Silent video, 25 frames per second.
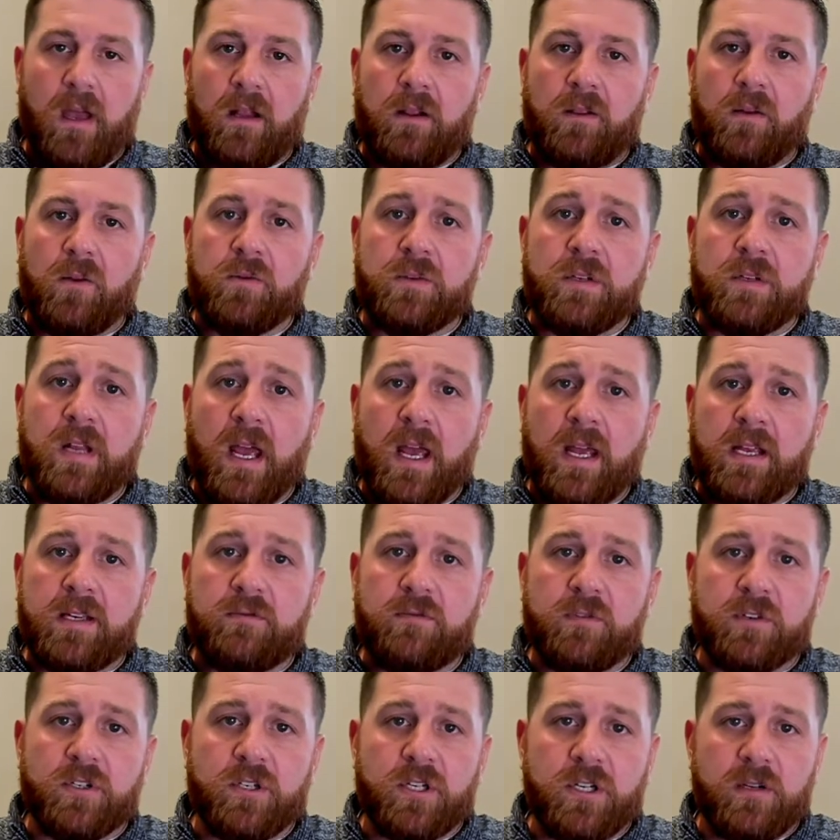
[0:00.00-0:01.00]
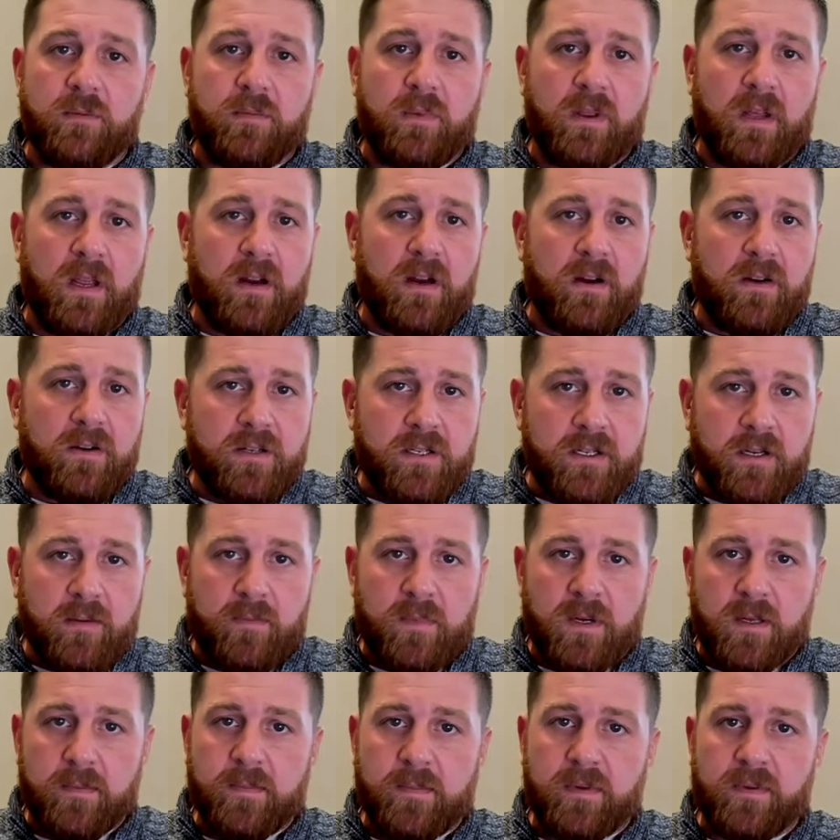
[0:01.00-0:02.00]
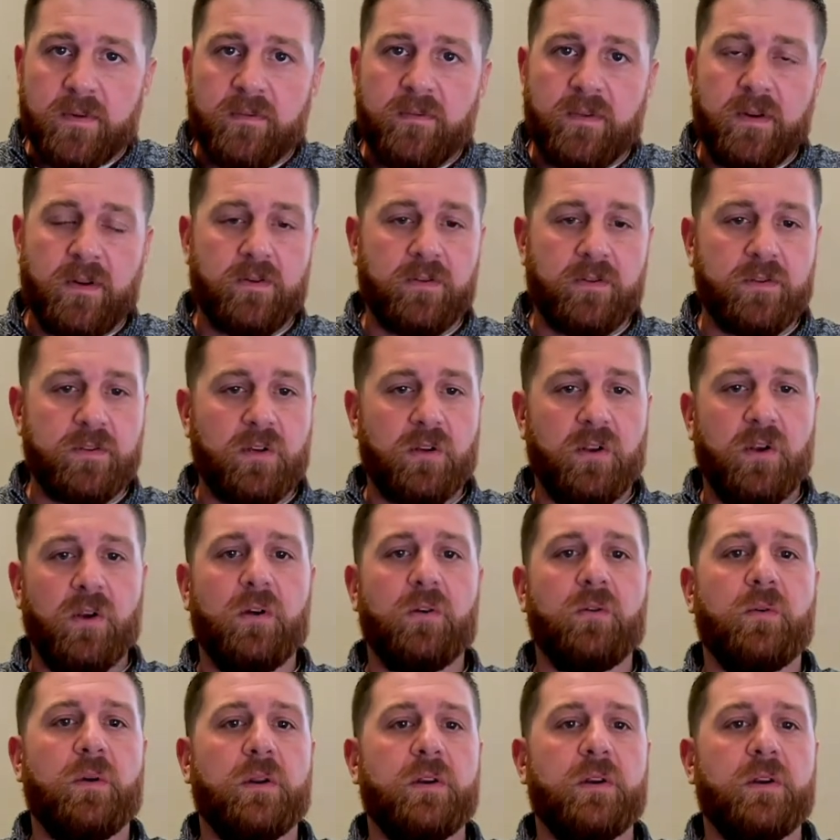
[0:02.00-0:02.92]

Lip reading: low tax regime there some number of years ago.